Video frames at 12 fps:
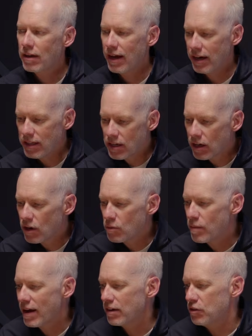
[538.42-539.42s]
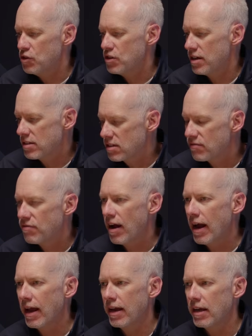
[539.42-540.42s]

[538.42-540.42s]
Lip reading: How do you go about justifying an